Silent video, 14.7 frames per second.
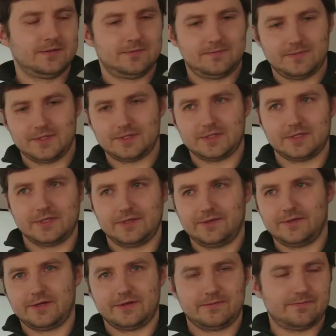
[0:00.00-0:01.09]
basically
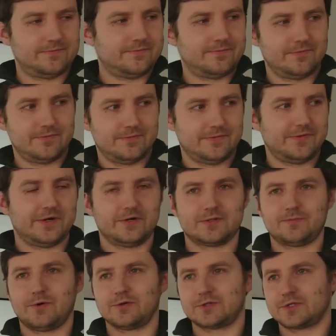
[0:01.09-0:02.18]
the
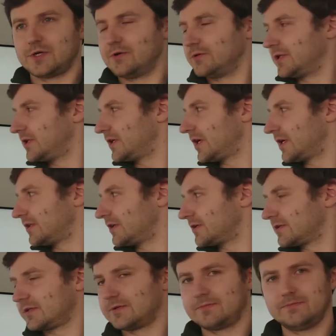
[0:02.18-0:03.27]
response code and
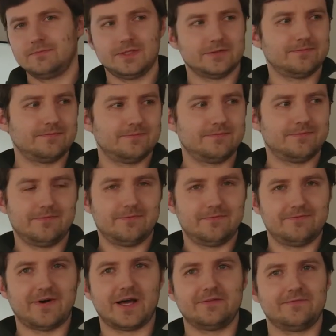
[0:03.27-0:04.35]
headers. Well,
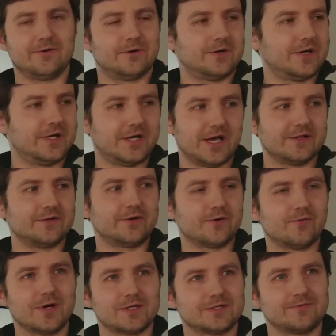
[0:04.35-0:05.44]
fine for a header
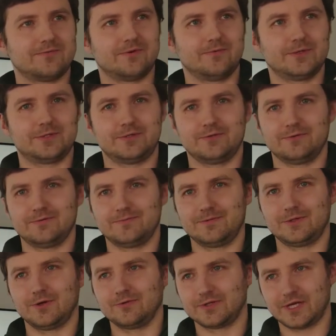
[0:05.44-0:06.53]
request for which you
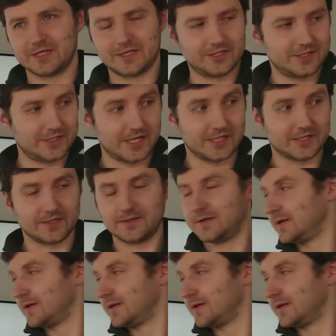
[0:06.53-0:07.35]
don't get any data.